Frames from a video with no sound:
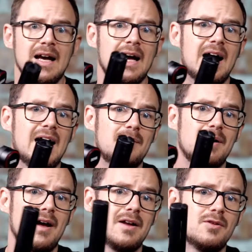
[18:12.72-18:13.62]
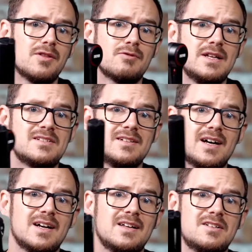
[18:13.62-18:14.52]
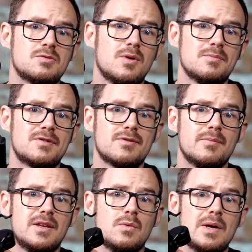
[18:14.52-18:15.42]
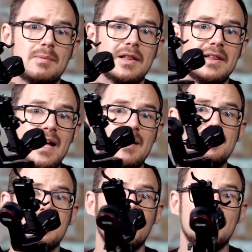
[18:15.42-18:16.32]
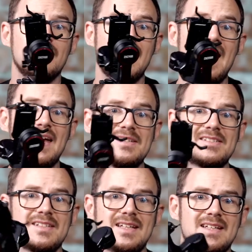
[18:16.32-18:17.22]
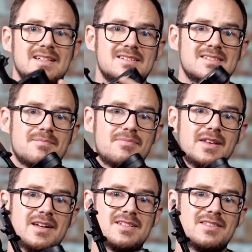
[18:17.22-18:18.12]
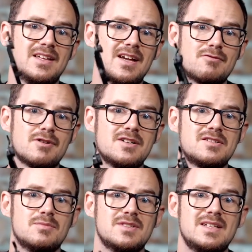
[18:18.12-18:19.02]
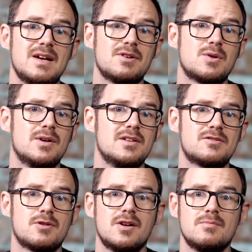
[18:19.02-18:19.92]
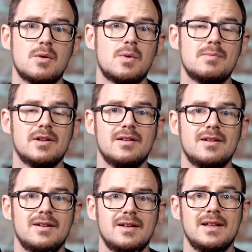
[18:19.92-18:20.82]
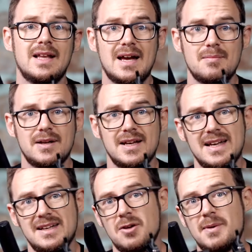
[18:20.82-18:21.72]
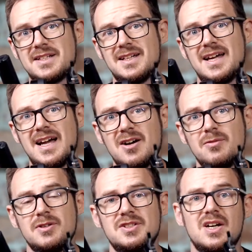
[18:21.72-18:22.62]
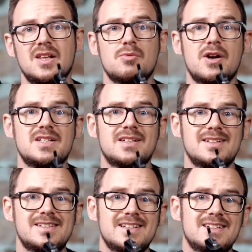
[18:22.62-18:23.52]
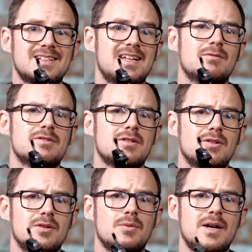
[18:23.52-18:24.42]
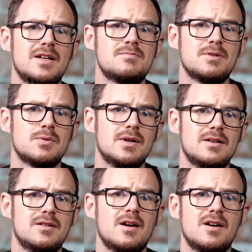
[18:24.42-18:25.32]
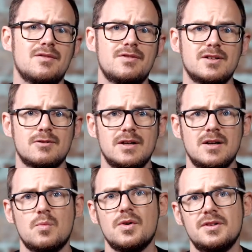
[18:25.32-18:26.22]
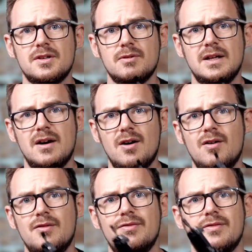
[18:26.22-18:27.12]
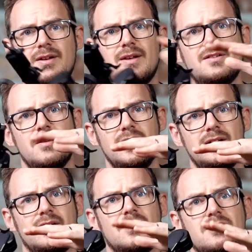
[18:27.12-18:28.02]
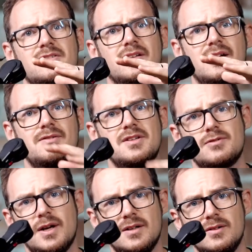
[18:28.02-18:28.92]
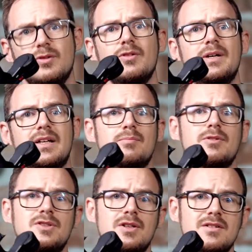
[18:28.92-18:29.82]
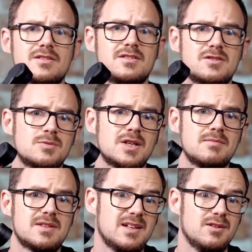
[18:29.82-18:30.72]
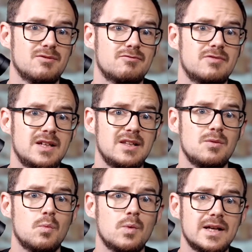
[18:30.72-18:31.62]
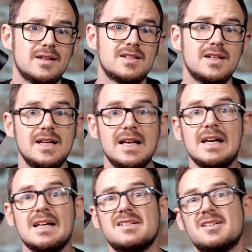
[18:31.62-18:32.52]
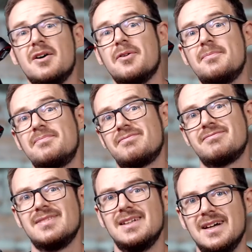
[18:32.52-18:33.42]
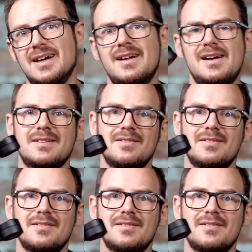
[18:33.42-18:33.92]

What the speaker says: Another reason I swapped from the Weebill Lab to the Weebill S is that the horizon was never quite straight on my Weebill Lab. No matter how much calibrating I did, it was always between 0.5 degree and 1 degree off. So I'd constantly have to straighten all my gimbal shots, and sometimes that looked really weird. So yeah.